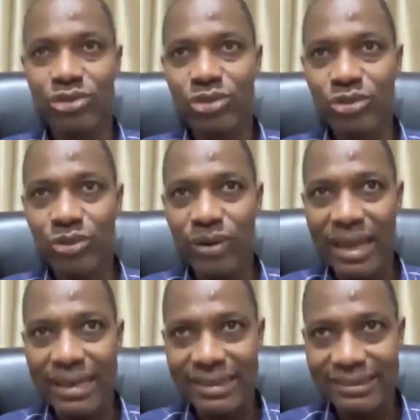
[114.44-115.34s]
to
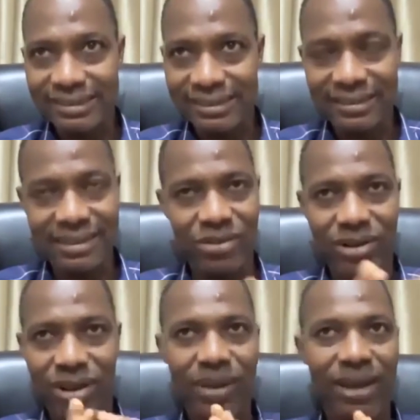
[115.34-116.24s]
do anything,
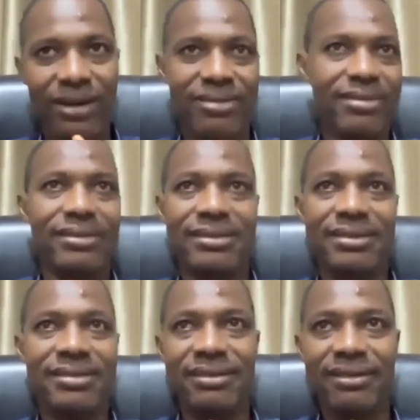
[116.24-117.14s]
then you can be arrested.
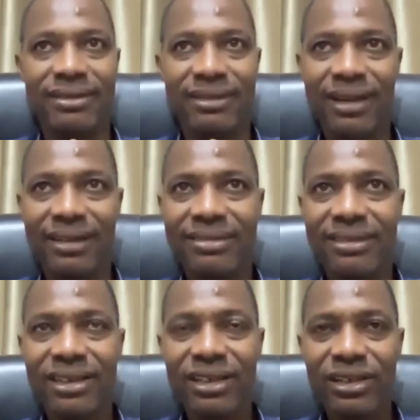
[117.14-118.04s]
That
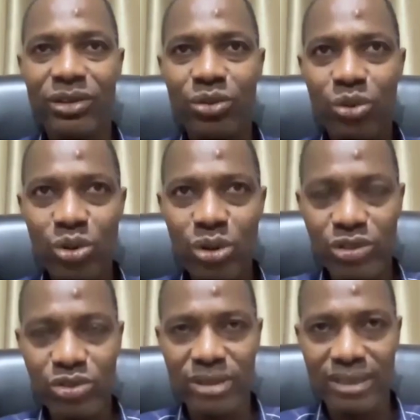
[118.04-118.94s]
who issued
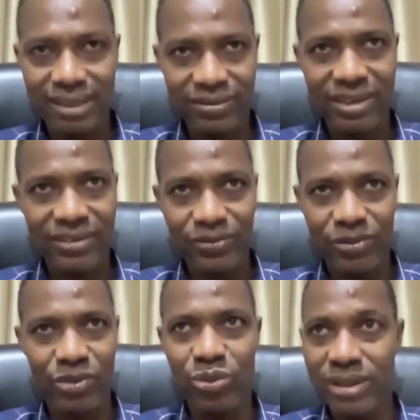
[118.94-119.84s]
that certificate for you?
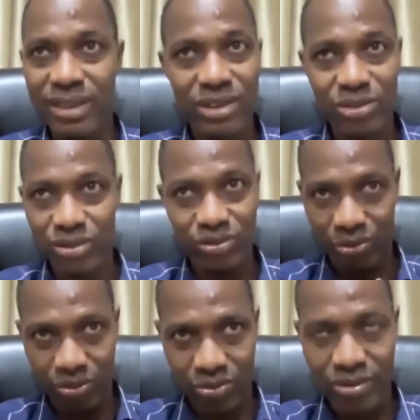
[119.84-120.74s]
We didn't issue it to you.
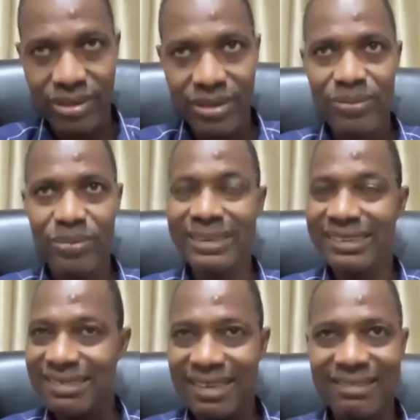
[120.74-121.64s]
But in this case
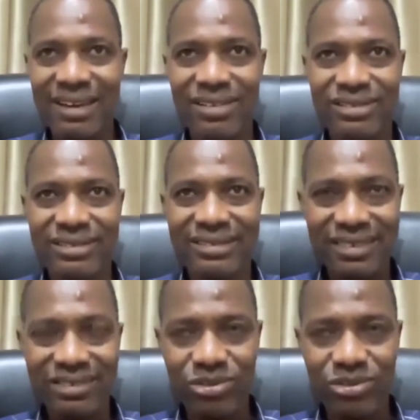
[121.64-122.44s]
now, the institution